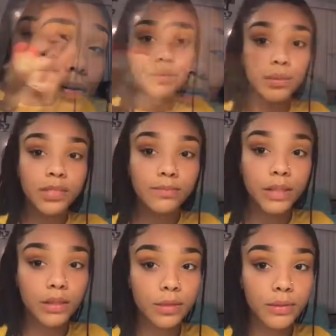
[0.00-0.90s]
If you want it to be
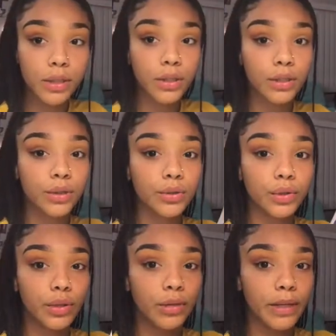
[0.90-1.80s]
a little bit darker, you
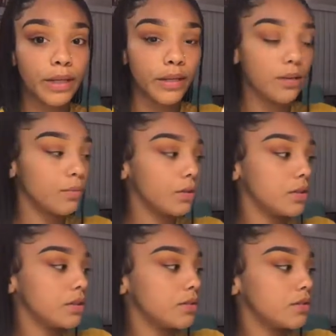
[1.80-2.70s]
could go back in with
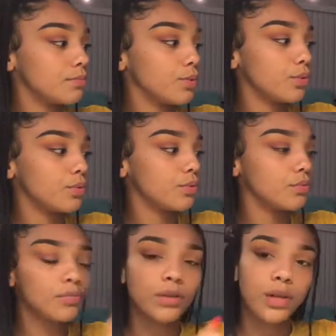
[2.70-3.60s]
this
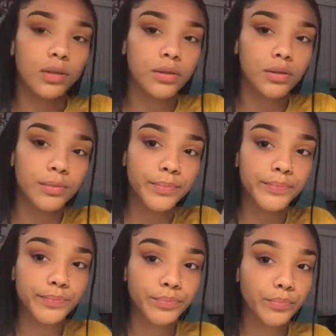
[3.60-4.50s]
maroon color,
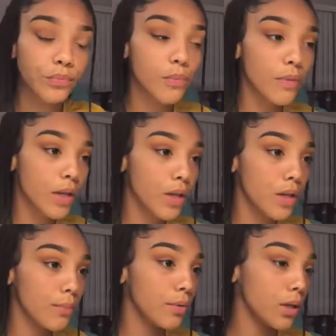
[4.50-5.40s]

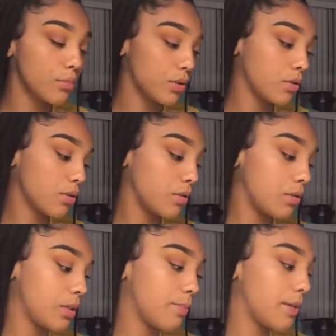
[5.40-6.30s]
but I'm just
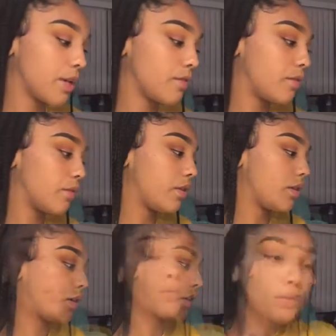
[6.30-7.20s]
going to dip back and forth
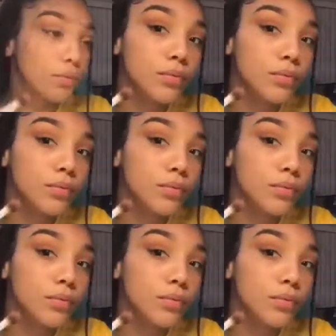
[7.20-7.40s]
again.